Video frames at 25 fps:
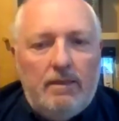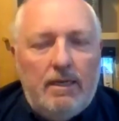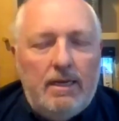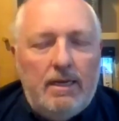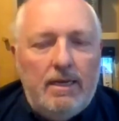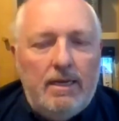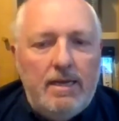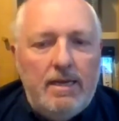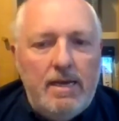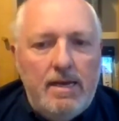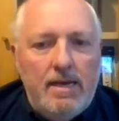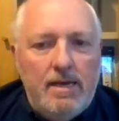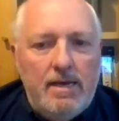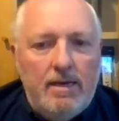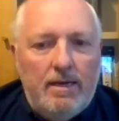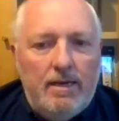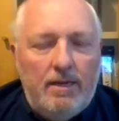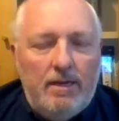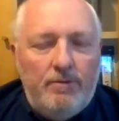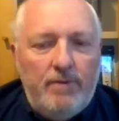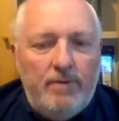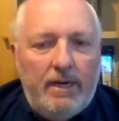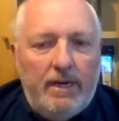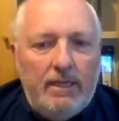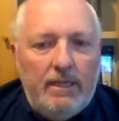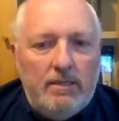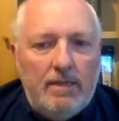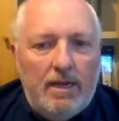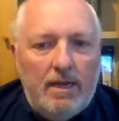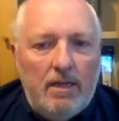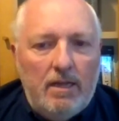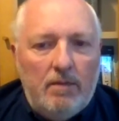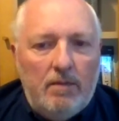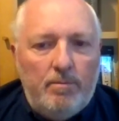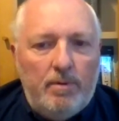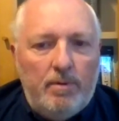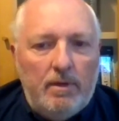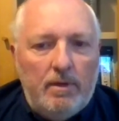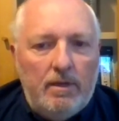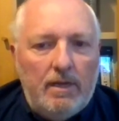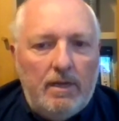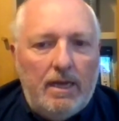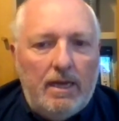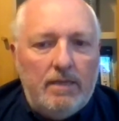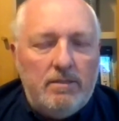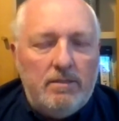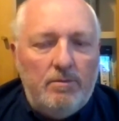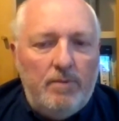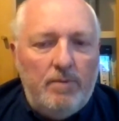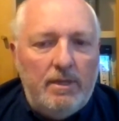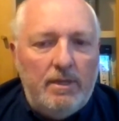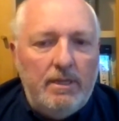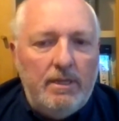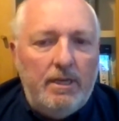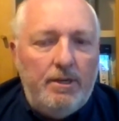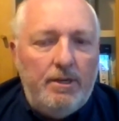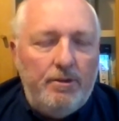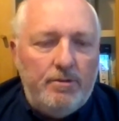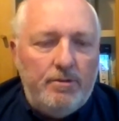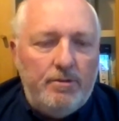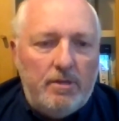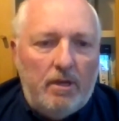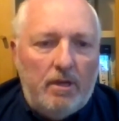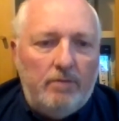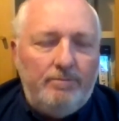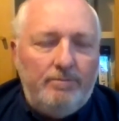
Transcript: here and ready to help as and when they do so.